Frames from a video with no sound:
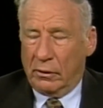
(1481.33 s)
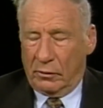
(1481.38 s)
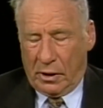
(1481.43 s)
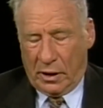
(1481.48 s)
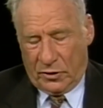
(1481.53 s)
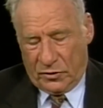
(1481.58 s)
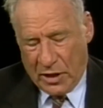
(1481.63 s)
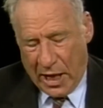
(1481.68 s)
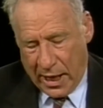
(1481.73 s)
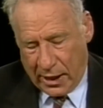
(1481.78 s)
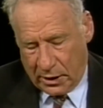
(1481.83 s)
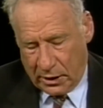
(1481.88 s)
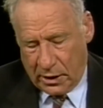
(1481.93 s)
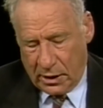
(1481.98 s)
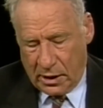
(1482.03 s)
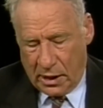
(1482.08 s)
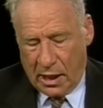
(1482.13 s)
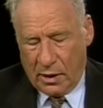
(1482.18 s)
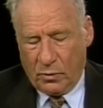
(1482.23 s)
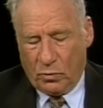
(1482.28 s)
Yeah,
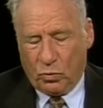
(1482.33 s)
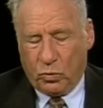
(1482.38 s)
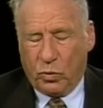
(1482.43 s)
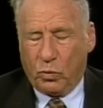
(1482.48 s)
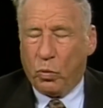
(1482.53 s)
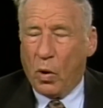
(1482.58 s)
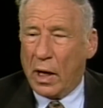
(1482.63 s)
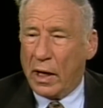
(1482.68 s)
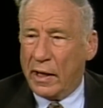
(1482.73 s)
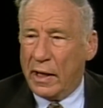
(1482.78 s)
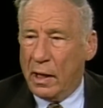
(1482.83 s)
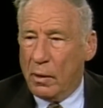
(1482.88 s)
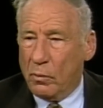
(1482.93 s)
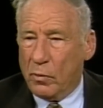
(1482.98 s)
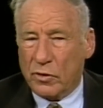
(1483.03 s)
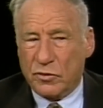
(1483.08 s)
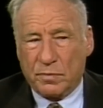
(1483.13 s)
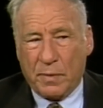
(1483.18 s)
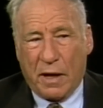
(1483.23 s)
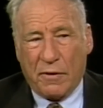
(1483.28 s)
exactly. And one of
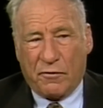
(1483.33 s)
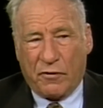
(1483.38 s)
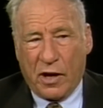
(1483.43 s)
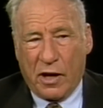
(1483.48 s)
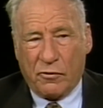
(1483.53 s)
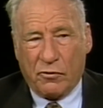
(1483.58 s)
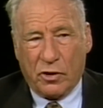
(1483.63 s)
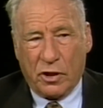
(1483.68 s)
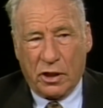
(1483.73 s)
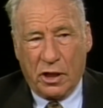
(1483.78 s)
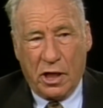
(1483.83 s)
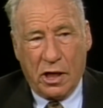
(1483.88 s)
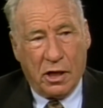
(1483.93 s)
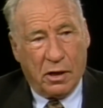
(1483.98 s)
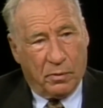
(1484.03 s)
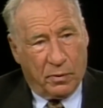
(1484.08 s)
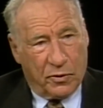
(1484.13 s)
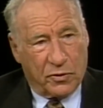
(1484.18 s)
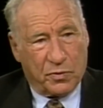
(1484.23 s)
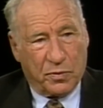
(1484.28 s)
them was my favorite
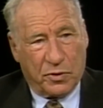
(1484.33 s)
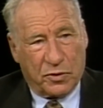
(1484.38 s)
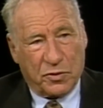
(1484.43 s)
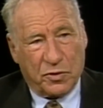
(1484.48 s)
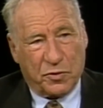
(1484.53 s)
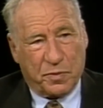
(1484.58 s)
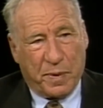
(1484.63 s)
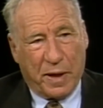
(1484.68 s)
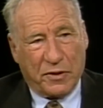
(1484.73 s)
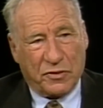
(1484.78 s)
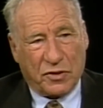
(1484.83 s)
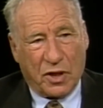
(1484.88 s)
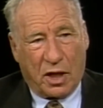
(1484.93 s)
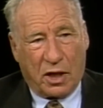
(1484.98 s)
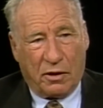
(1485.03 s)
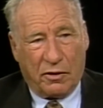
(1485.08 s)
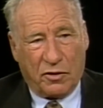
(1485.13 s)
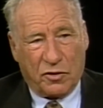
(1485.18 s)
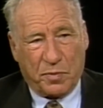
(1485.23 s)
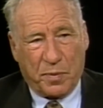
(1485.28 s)
year, which was based
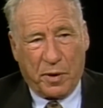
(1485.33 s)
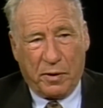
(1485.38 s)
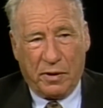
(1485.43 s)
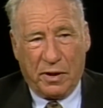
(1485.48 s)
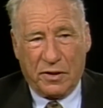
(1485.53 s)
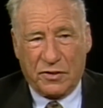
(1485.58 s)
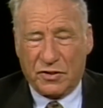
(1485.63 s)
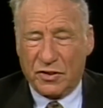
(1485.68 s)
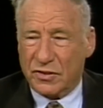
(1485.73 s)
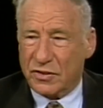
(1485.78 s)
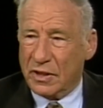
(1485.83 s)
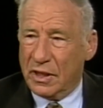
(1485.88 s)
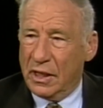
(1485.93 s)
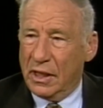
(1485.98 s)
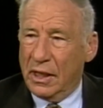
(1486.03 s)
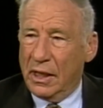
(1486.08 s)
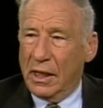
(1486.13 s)
on our experiences.